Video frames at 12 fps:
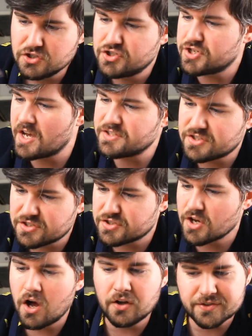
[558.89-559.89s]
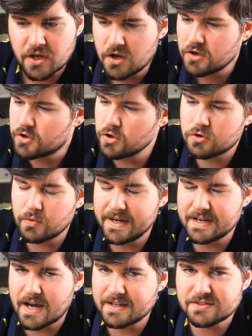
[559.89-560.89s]
Just salt,
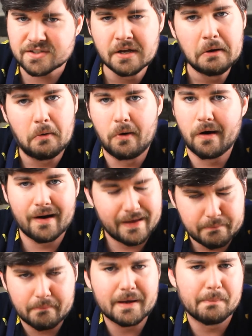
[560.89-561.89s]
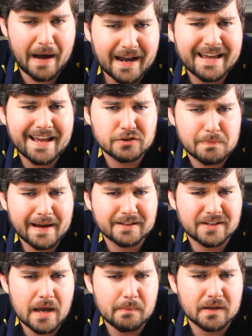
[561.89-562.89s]
kukui nuts, or in my case,
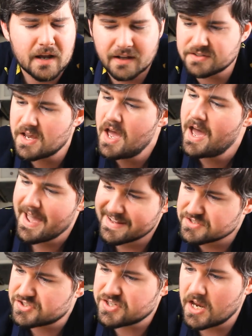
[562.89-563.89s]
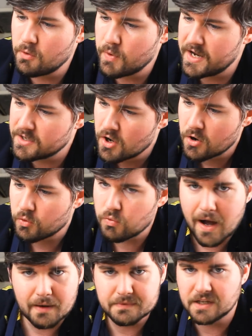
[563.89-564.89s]
macadamia nuts, and seaweed
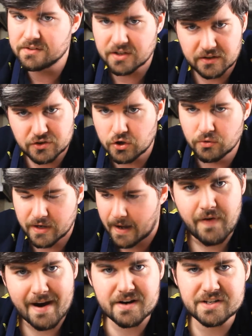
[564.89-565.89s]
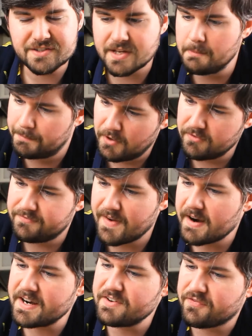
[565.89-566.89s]
rubbed into tuna. Very simple,
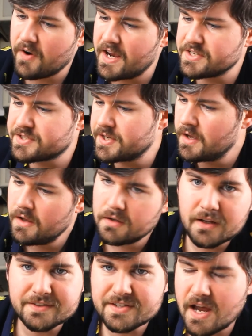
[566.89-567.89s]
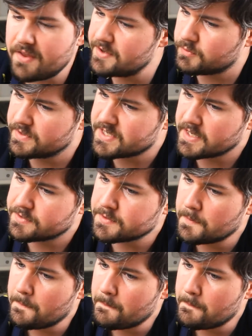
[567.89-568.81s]
very fresh. Let's see how this one tastes.